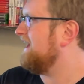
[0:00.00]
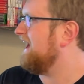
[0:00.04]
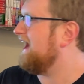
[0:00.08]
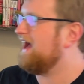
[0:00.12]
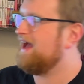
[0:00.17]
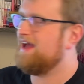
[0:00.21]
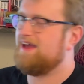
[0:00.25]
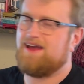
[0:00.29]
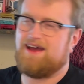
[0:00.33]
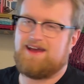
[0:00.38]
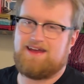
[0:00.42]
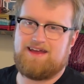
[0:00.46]

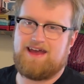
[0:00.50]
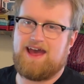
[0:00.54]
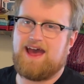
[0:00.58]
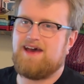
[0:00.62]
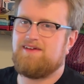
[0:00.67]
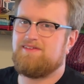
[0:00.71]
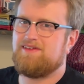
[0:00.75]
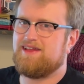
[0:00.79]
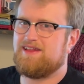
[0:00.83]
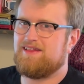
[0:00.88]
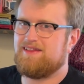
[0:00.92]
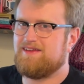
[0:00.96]
I
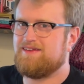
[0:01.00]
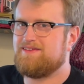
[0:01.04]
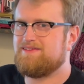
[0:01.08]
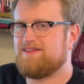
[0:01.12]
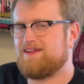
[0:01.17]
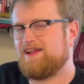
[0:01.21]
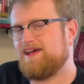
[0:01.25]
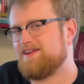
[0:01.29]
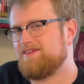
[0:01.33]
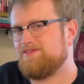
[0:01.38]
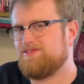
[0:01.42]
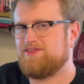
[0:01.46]
have it
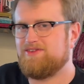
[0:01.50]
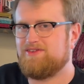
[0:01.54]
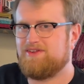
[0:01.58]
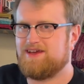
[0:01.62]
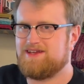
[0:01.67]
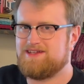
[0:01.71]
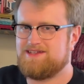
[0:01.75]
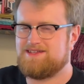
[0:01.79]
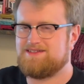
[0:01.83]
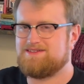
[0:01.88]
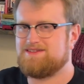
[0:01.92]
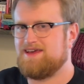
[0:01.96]
listed out of
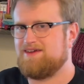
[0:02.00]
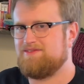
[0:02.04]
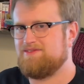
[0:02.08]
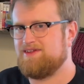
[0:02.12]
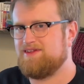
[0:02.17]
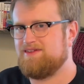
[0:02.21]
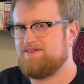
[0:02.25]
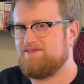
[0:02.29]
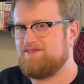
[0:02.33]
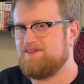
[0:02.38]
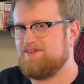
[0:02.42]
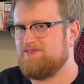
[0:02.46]

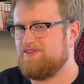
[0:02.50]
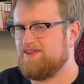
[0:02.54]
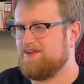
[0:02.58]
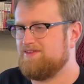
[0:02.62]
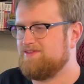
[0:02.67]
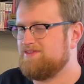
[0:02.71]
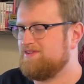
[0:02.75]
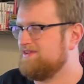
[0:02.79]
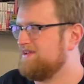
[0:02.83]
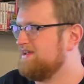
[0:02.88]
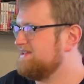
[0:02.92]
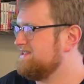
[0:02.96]
297 instead
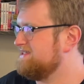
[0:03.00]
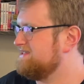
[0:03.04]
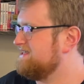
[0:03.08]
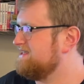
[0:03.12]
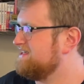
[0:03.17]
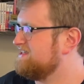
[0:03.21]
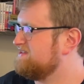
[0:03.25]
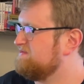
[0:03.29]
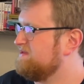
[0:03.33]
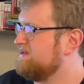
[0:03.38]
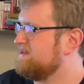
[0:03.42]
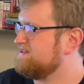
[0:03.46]
of
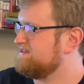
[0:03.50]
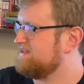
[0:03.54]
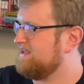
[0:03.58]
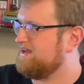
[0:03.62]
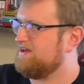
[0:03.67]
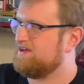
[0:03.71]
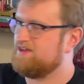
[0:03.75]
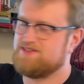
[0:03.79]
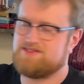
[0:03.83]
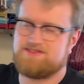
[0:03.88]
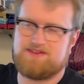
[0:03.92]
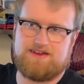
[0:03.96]
296 because I
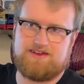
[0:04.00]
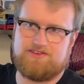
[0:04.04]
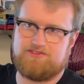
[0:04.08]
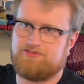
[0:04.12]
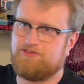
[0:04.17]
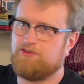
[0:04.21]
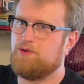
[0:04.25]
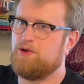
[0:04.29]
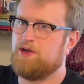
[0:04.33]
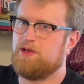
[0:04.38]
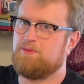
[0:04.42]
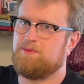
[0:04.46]
also have
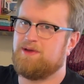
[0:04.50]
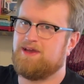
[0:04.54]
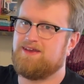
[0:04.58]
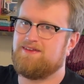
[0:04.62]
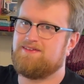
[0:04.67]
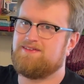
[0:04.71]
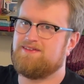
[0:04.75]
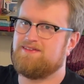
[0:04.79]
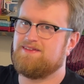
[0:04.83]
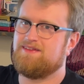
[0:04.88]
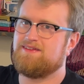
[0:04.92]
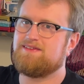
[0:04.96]
40
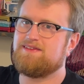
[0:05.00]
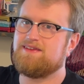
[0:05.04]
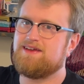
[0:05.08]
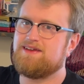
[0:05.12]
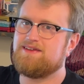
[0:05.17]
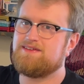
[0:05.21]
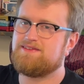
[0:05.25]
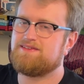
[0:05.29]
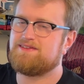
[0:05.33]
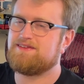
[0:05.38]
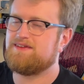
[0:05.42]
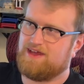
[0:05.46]
winks in this
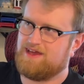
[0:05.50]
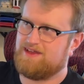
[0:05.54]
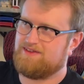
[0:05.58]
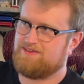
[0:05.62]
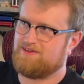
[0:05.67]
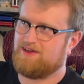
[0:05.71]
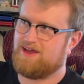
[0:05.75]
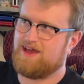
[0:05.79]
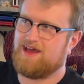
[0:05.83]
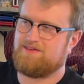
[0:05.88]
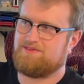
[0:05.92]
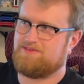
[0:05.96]
list.
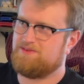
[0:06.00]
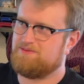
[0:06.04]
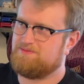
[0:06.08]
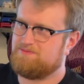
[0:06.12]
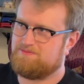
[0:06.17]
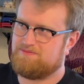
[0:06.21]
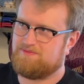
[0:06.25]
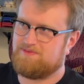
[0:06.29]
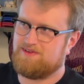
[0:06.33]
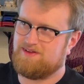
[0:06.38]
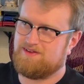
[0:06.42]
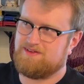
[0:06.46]
So I have to
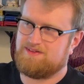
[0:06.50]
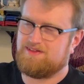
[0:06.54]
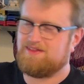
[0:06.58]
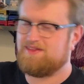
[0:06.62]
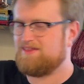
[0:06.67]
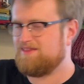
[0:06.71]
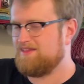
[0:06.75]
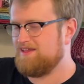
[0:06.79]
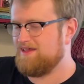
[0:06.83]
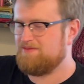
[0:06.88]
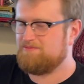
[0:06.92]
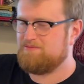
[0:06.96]

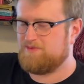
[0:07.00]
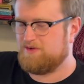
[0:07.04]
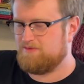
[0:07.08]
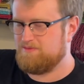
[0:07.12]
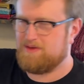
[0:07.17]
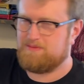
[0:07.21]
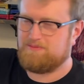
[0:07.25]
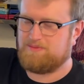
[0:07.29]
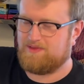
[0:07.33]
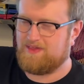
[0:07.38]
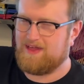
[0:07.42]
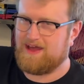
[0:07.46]

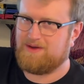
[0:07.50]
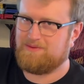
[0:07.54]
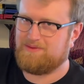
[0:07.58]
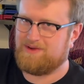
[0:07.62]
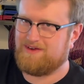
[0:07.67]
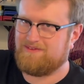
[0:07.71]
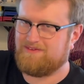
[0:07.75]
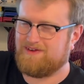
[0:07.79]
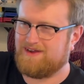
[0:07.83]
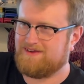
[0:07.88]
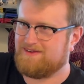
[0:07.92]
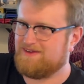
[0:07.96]
remember that
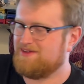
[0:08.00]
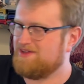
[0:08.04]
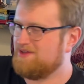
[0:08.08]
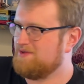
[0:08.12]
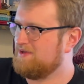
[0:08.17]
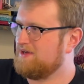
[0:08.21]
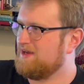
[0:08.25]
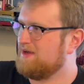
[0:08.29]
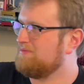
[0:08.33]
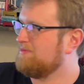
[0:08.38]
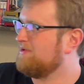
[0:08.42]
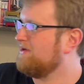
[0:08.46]
whenever I tell you
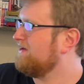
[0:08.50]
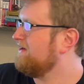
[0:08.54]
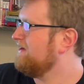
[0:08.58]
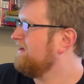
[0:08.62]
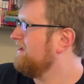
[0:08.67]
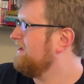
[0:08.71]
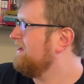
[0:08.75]
a number.